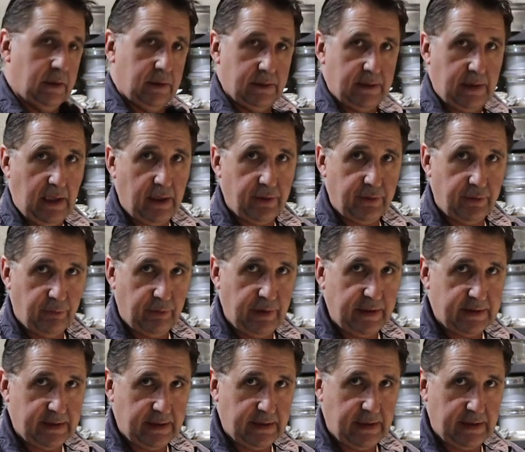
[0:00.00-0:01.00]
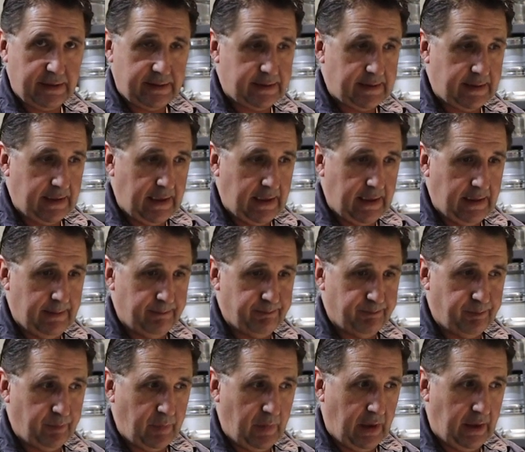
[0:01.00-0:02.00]
So the reason
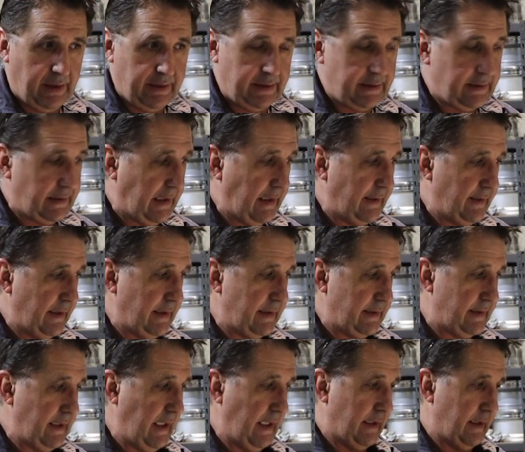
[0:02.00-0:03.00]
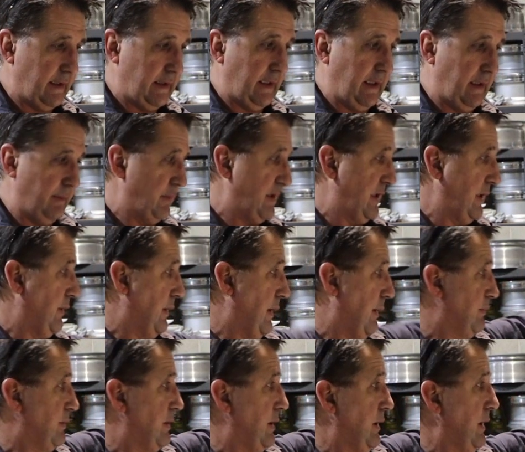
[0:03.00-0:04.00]
that I need to get these done and get them sealed
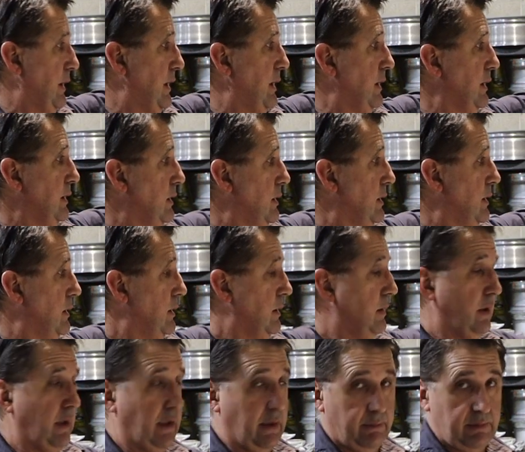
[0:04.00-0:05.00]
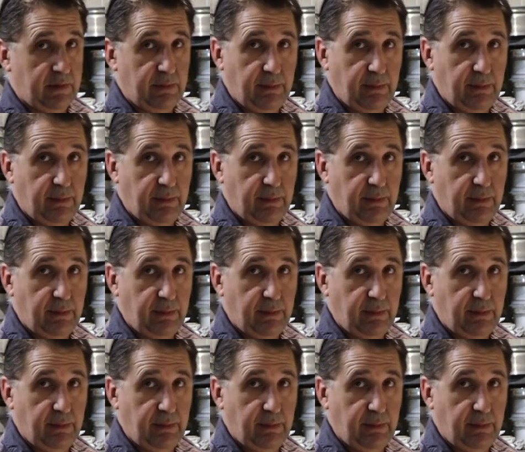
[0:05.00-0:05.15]
up tonight, and I'm